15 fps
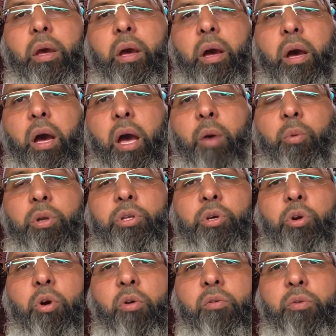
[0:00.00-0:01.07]
I want to
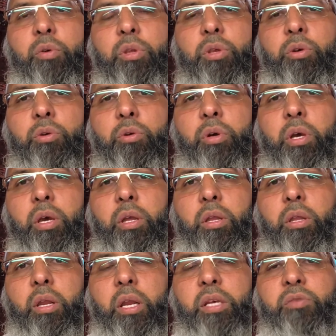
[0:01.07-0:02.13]
go over with you in
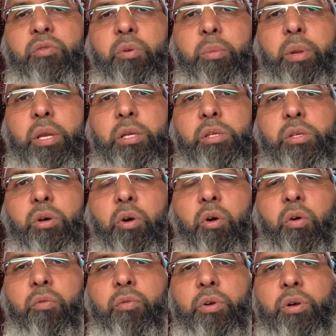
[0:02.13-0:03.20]
the next few minutes
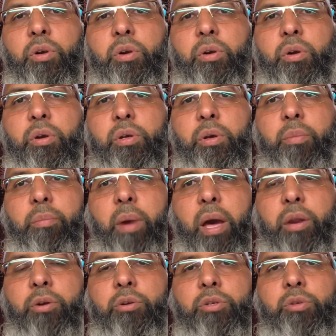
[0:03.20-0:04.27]
over
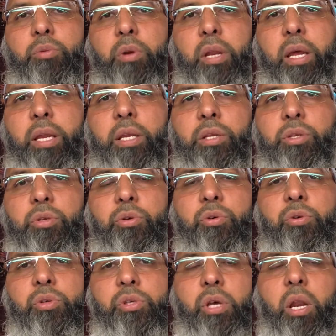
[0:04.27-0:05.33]
matters related to
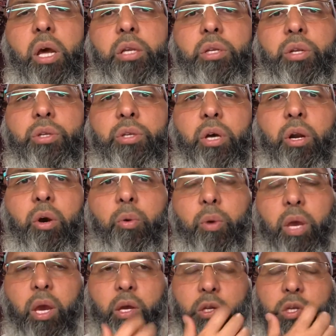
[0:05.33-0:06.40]
Salat
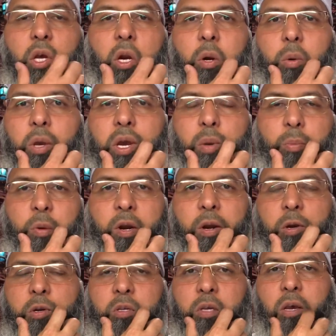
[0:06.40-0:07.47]
al-Tarawih. Tarawih
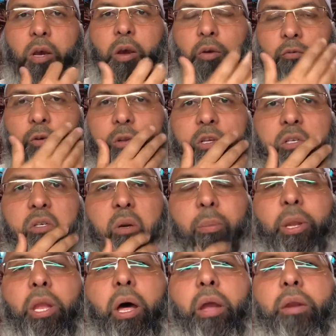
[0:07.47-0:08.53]
prayers for this
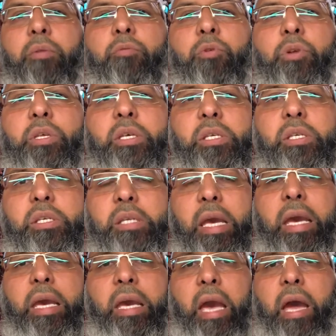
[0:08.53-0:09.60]
Ramadan, for this
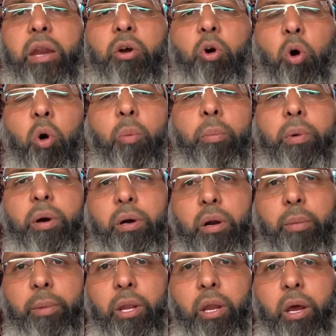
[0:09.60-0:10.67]
stay at home
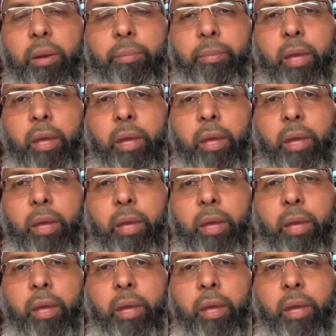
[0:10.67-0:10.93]
Ramadan.